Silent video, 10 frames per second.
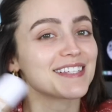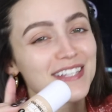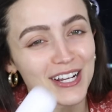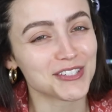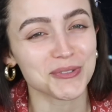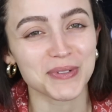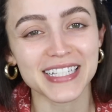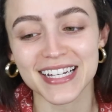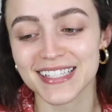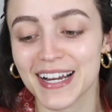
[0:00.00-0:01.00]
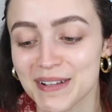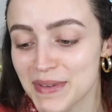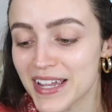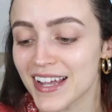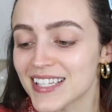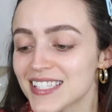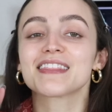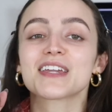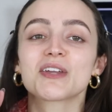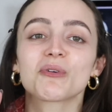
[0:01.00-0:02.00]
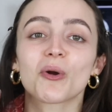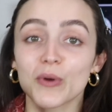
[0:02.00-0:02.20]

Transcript: This is actually really exciting because the